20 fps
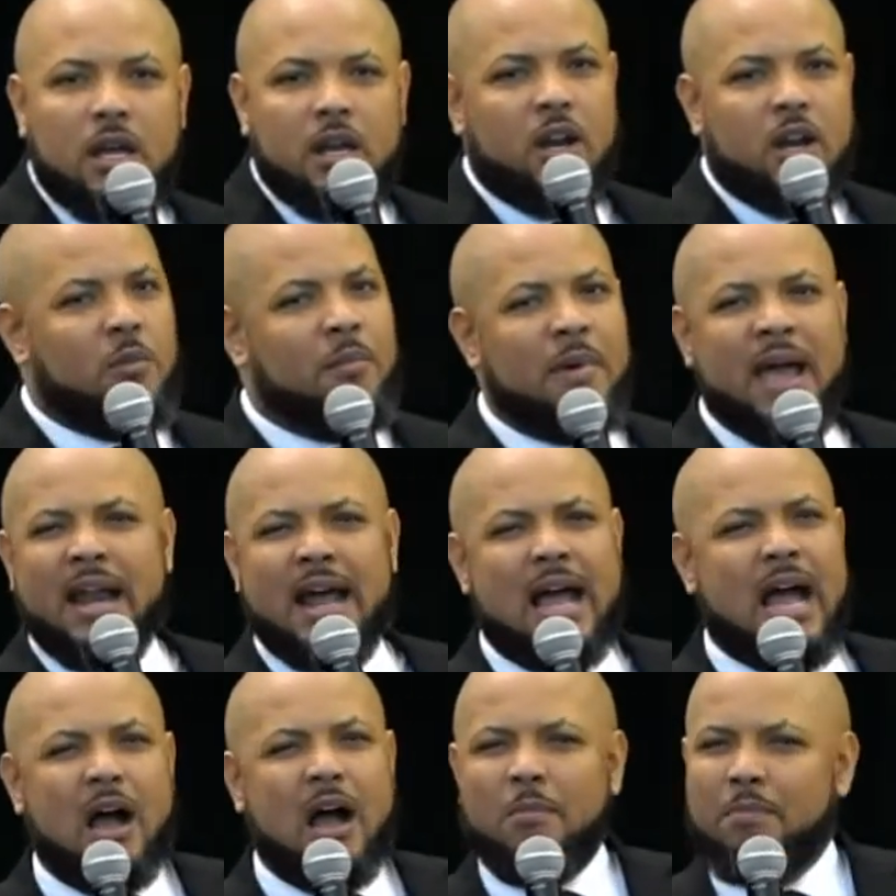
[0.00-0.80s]
no matter
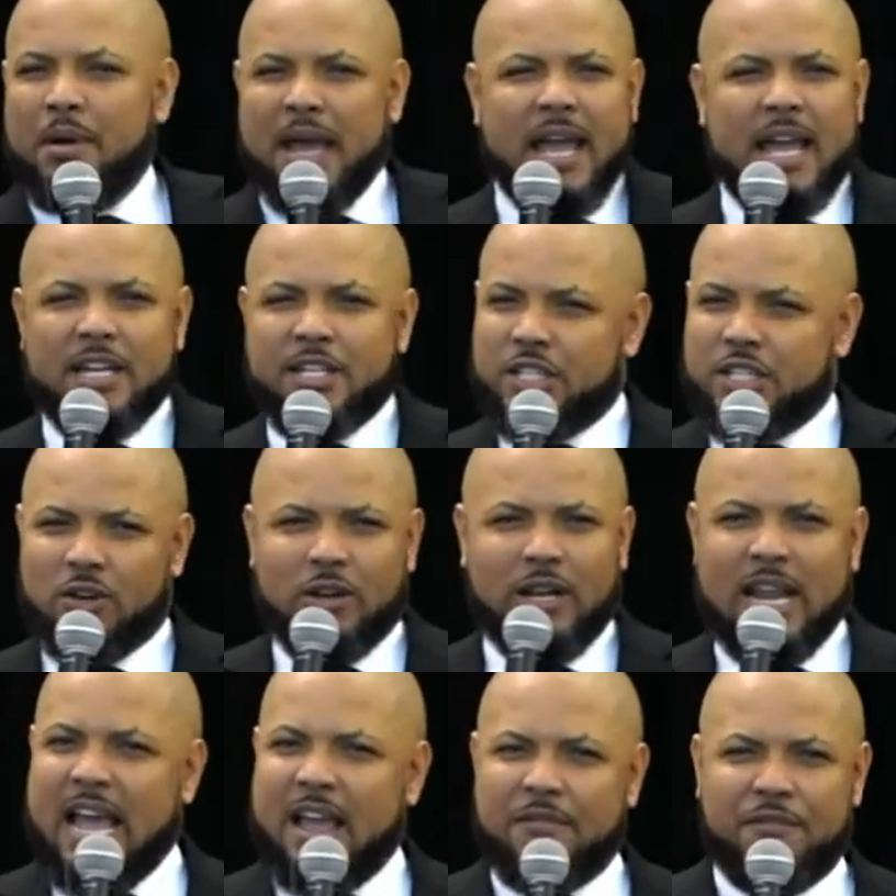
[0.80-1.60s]
how bad your
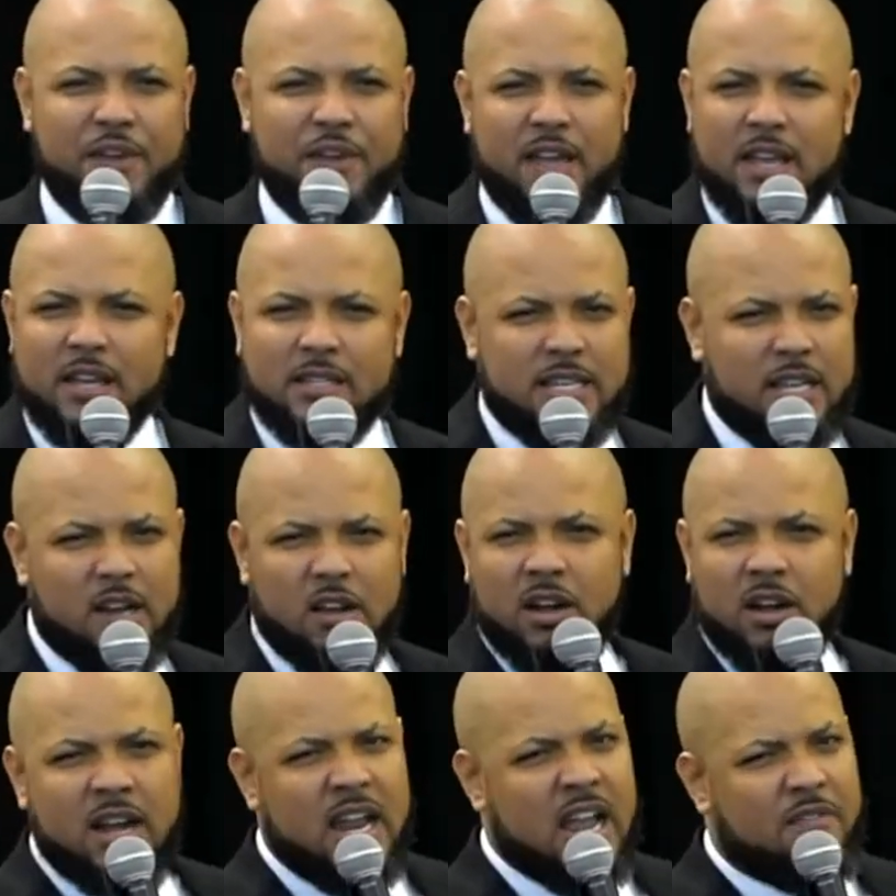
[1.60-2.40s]
life is, he'll
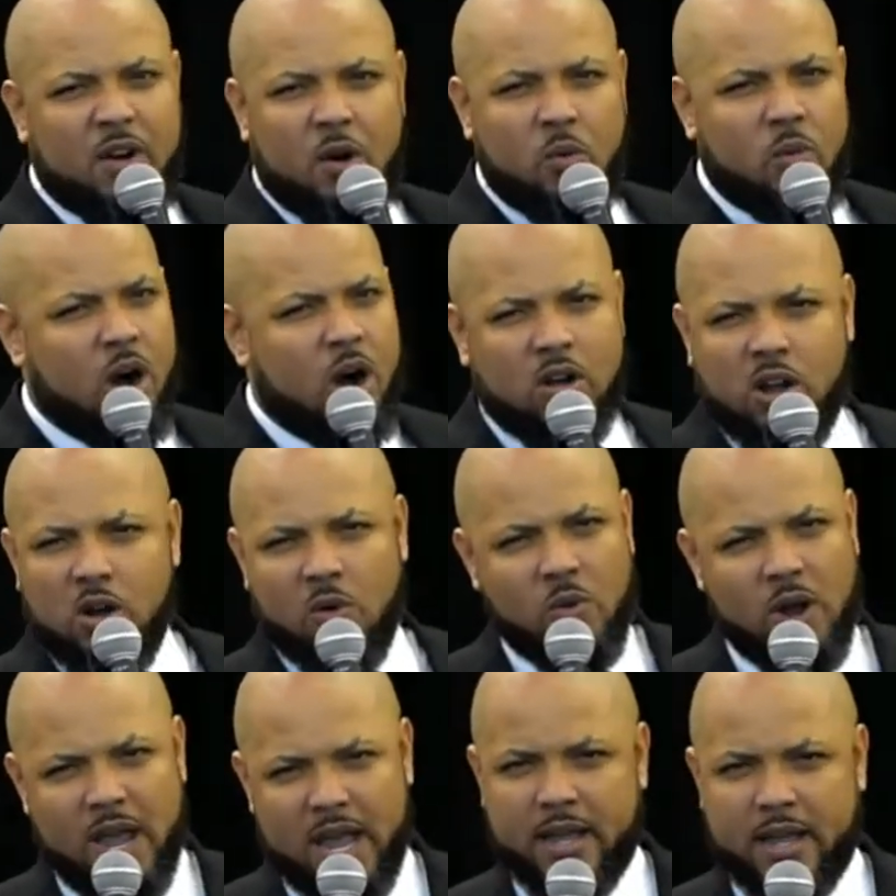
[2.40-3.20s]
never walk
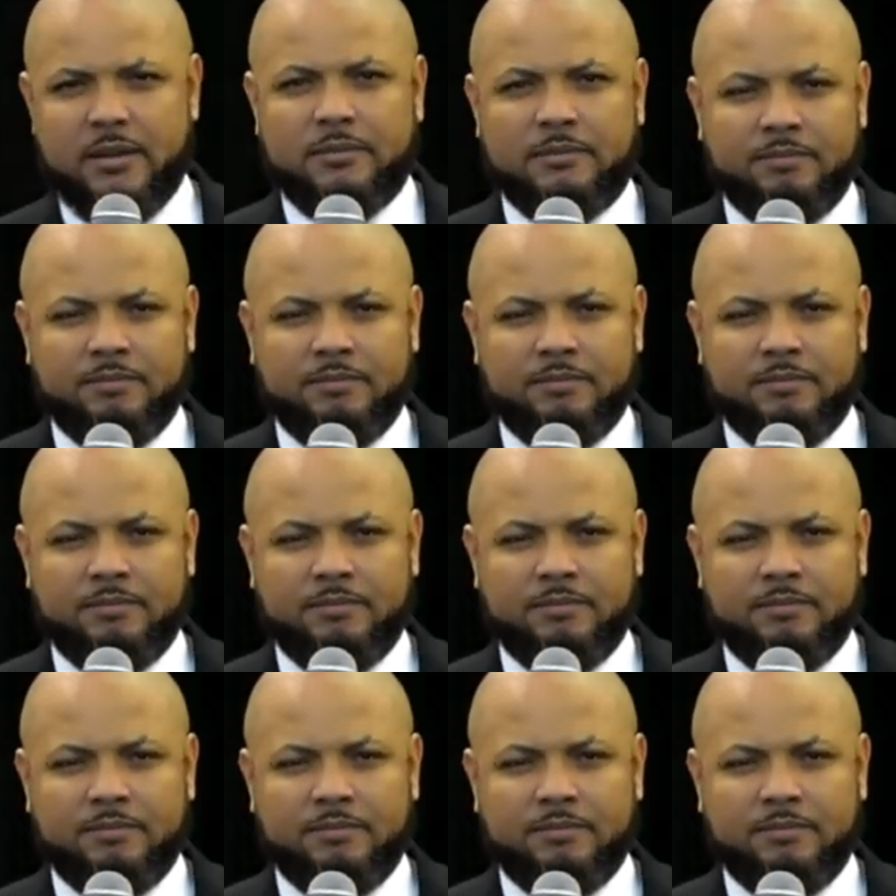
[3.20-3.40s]
away.